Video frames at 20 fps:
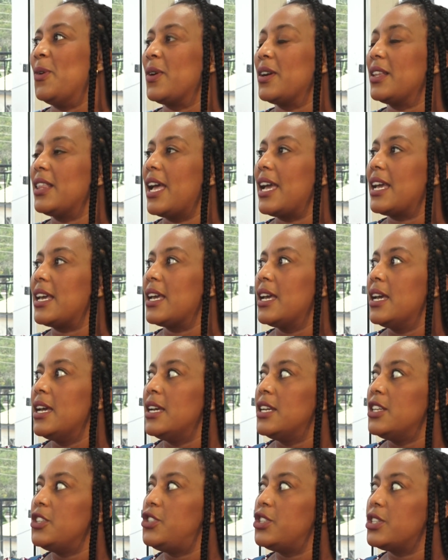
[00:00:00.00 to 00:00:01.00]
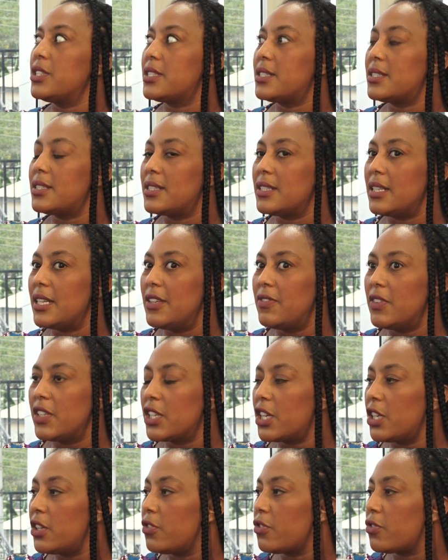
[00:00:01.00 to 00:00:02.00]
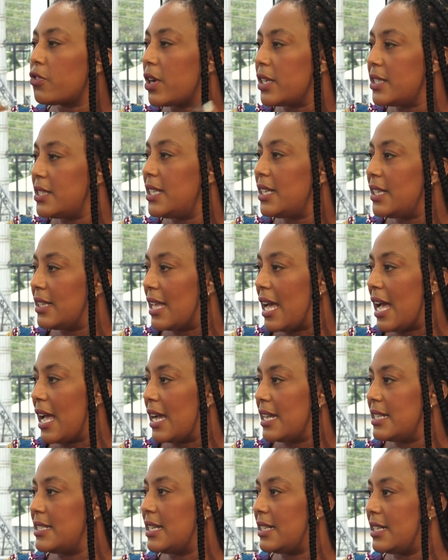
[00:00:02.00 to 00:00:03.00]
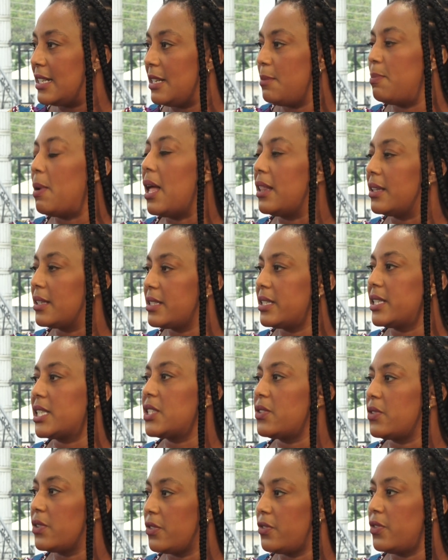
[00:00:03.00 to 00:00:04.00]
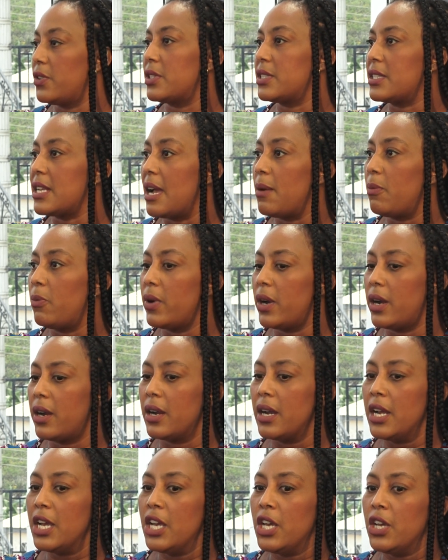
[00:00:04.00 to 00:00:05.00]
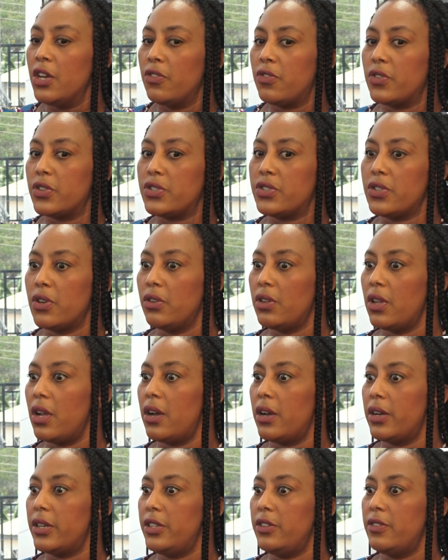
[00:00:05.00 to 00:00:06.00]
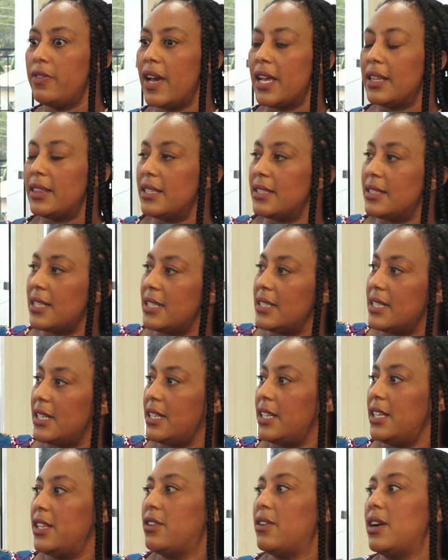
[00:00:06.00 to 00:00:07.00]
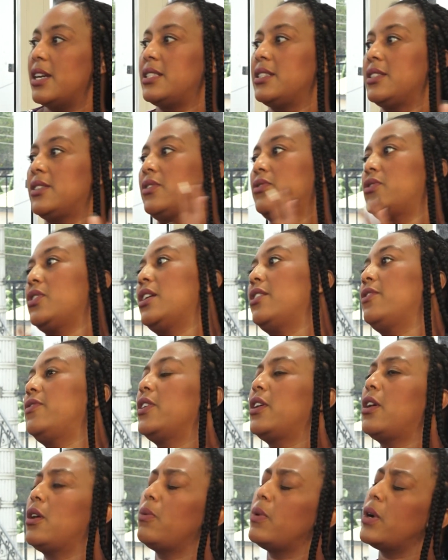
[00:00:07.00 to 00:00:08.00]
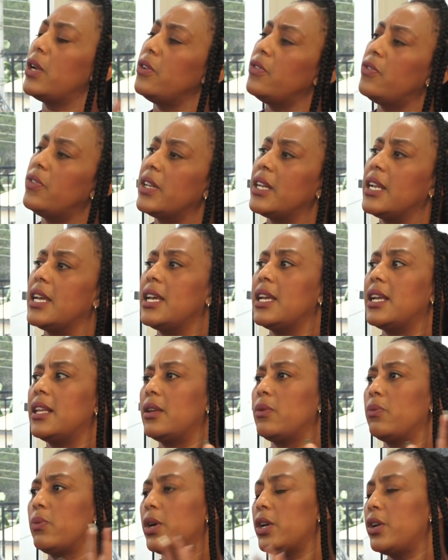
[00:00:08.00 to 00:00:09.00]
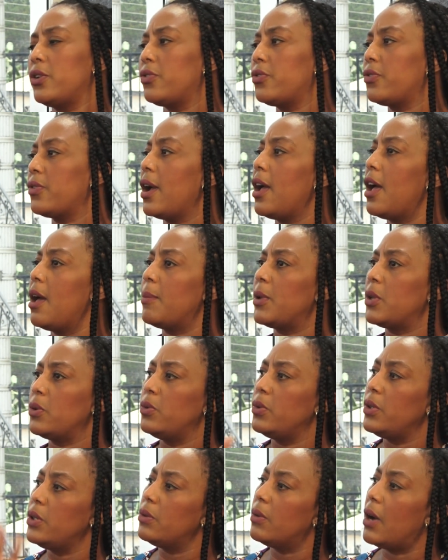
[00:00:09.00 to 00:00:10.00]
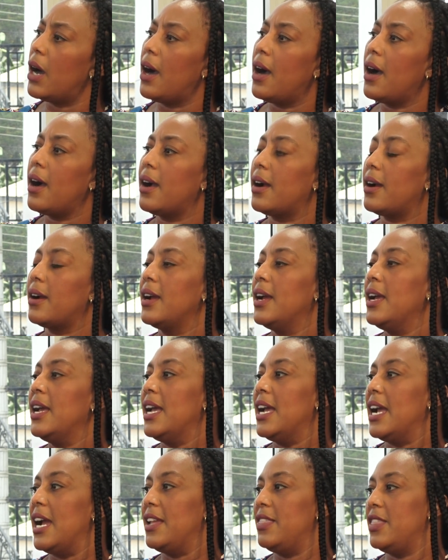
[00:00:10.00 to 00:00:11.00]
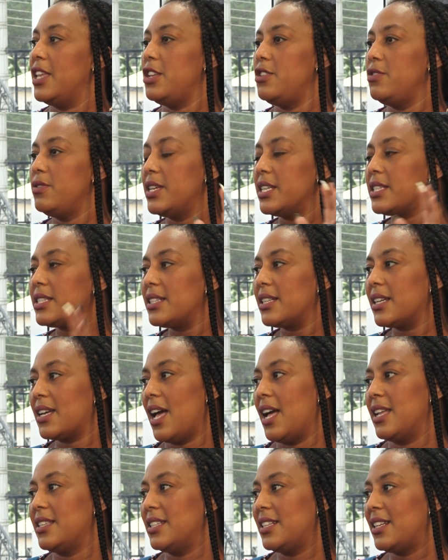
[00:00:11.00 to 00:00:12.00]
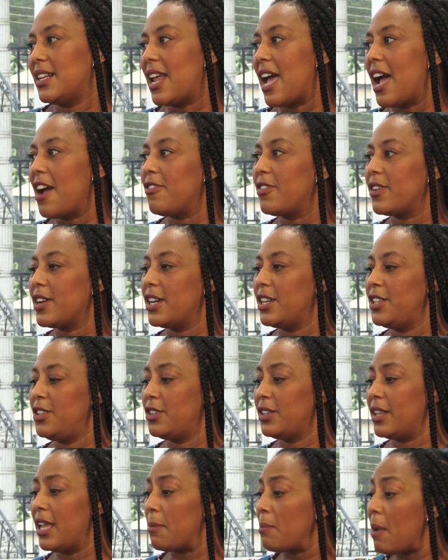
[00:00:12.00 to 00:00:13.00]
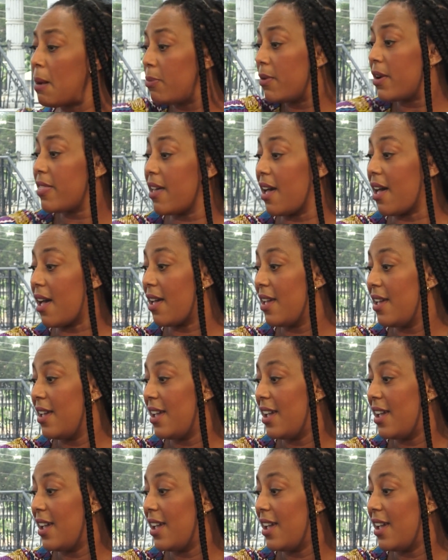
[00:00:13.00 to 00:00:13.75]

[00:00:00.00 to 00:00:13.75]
Or like, just even confronting that identity politics for the first mm. time where for so long you've had this identity crisis of trying to figure out where you fit in and where you're from and who you are. And then you get to the continent of Africa and you're like, my brother.